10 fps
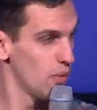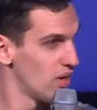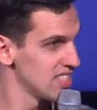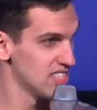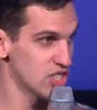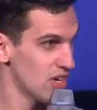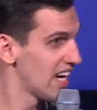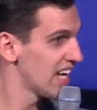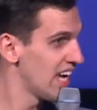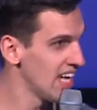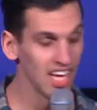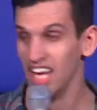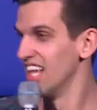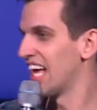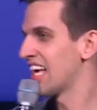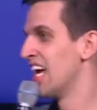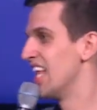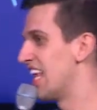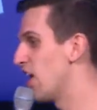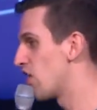it once. Let's try it again. Like
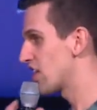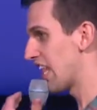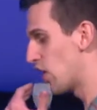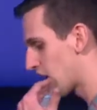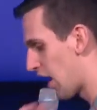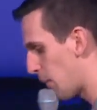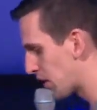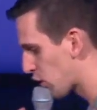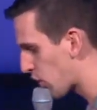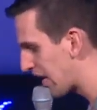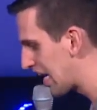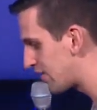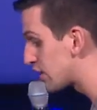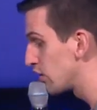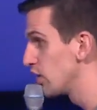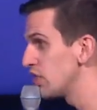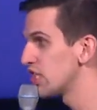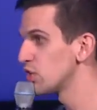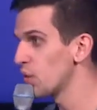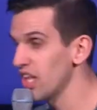they don't they don't come with creative
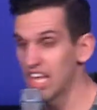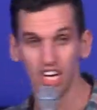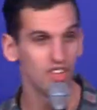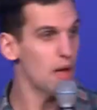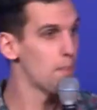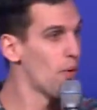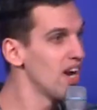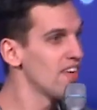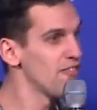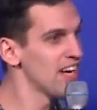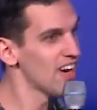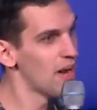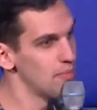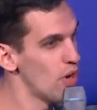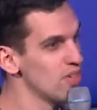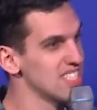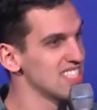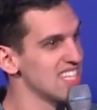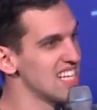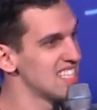solutions. What do they do? They point a finger at
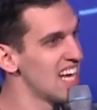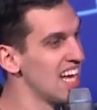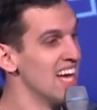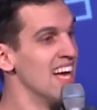Moses and they say,